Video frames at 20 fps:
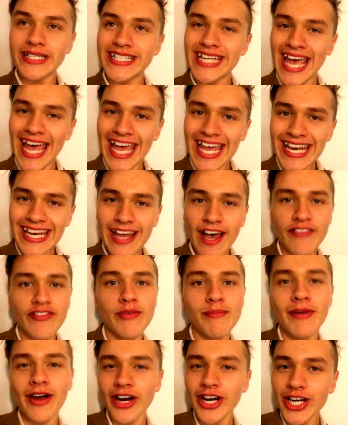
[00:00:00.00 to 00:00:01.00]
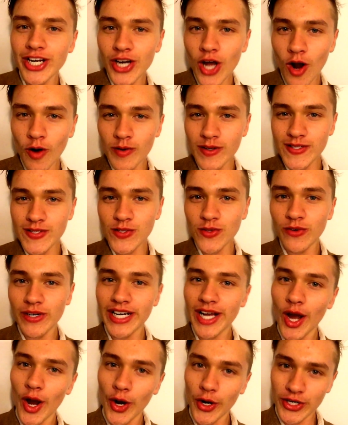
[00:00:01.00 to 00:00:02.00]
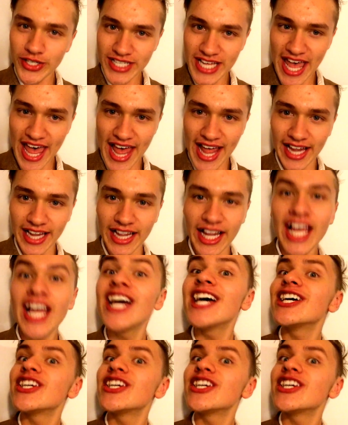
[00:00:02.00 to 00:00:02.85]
10 of American Horror Story Hotel,